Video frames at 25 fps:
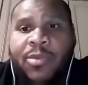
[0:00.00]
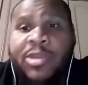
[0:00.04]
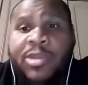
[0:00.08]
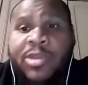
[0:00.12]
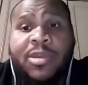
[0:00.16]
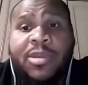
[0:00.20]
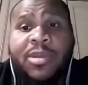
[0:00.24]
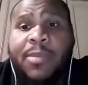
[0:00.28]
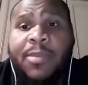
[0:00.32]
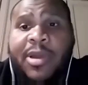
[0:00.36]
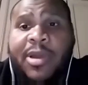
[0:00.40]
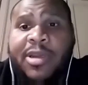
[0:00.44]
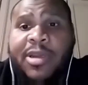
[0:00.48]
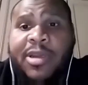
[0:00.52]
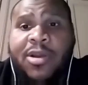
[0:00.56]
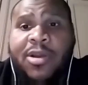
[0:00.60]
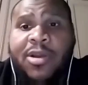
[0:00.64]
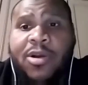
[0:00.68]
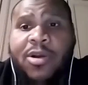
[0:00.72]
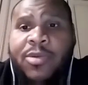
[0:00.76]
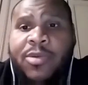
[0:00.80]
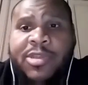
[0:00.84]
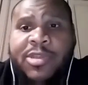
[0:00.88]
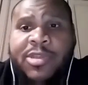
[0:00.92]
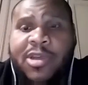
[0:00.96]
We talking about it
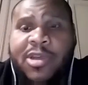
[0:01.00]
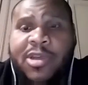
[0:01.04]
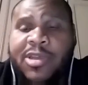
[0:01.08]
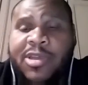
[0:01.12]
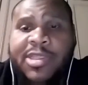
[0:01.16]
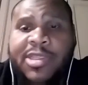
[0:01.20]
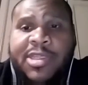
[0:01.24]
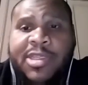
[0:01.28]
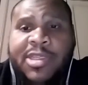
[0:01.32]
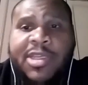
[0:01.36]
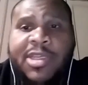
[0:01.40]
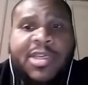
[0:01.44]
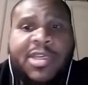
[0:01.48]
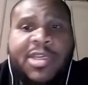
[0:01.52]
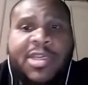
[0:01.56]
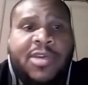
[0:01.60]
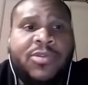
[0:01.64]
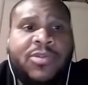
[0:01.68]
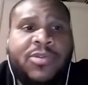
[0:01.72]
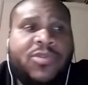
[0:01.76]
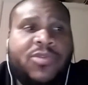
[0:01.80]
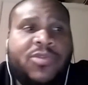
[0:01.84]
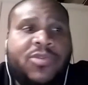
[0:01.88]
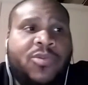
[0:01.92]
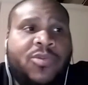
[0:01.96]
all. We talking city
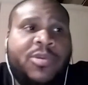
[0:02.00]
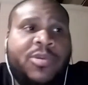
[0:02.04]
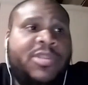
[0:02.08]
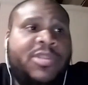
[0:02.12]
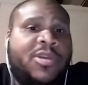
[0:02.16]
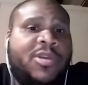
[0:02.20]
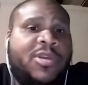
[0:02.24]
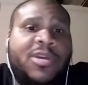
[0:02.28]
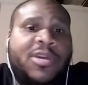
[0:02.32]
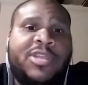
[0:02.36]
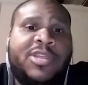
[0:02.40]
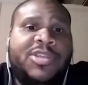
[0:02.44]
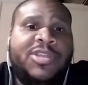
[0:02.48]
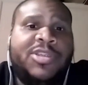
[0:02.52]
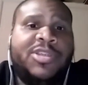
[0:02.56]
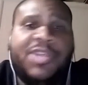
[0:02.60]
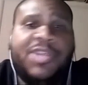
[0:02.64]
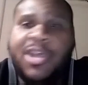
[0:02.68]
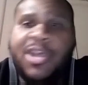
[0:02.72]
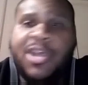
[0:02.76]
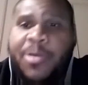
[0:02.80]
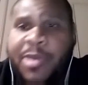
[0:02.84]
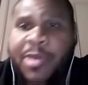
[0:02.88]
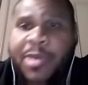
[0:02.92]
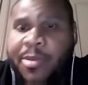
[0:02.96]
council. We talking that's
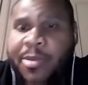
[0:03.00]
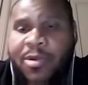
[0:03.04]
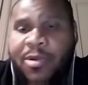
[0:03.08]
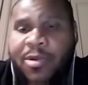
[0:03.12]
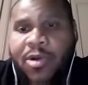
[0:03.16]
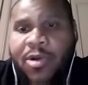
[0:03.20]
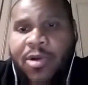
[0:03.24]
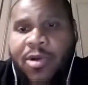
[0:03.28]
chair people.